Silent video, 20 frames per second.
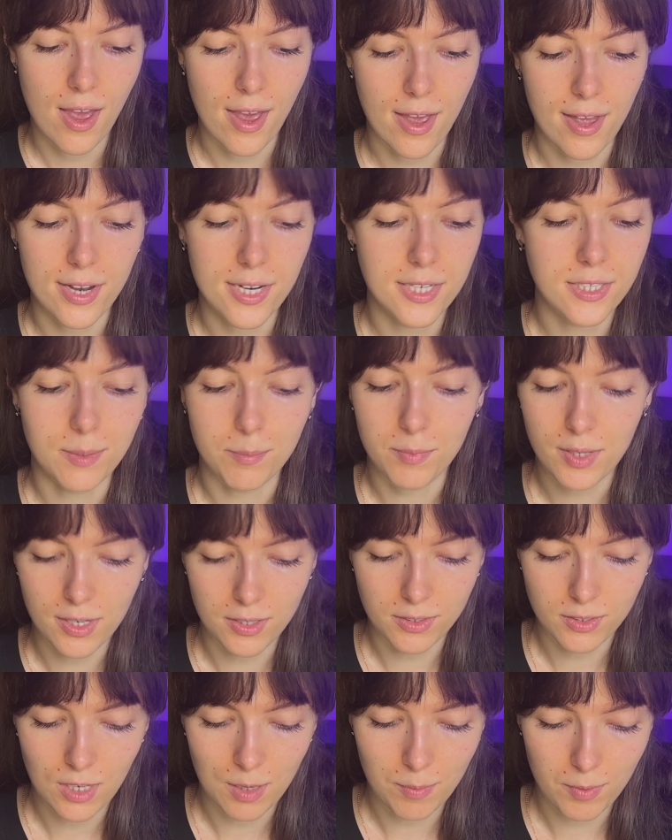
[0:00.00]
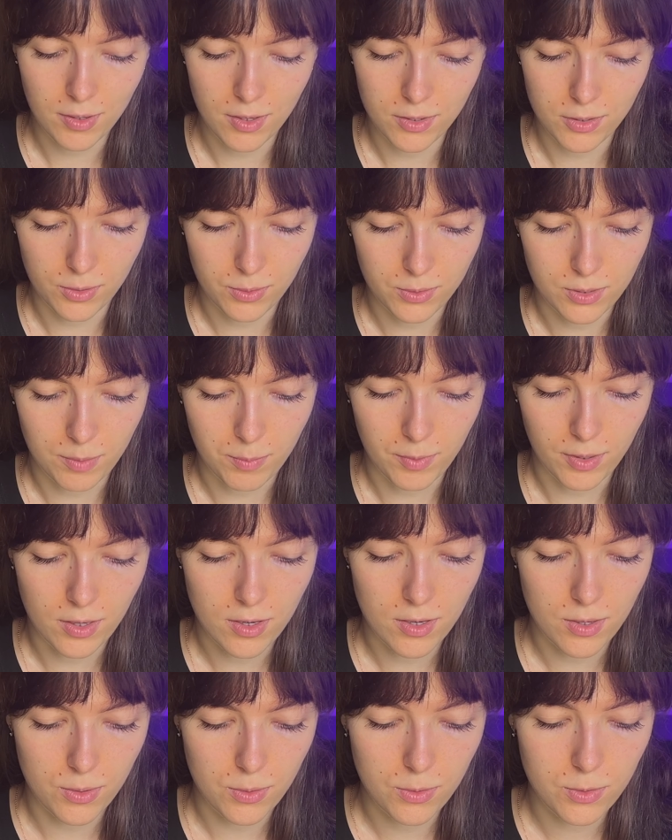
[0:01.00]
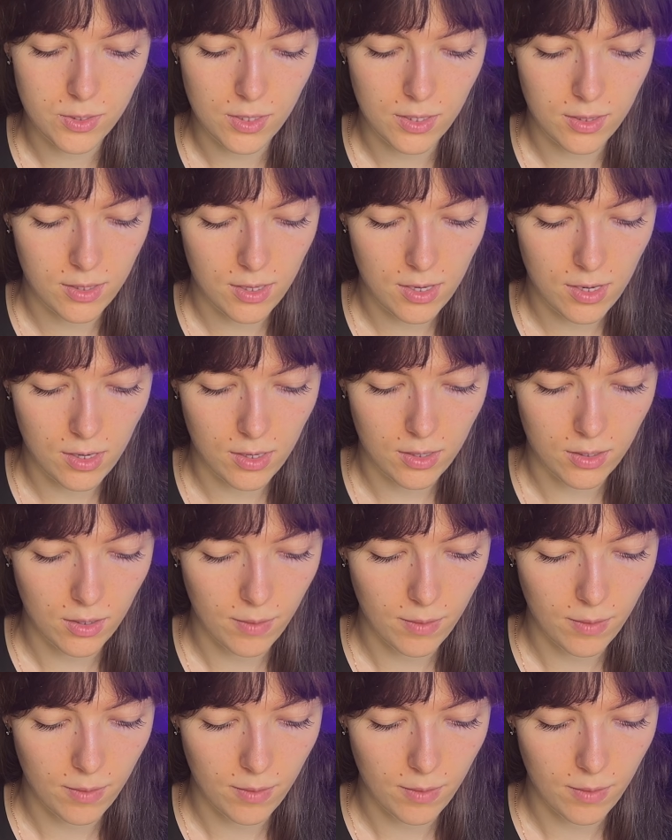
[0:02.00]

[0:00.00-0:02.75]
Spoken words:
And something else that I'm gonna do is I'm gonna use the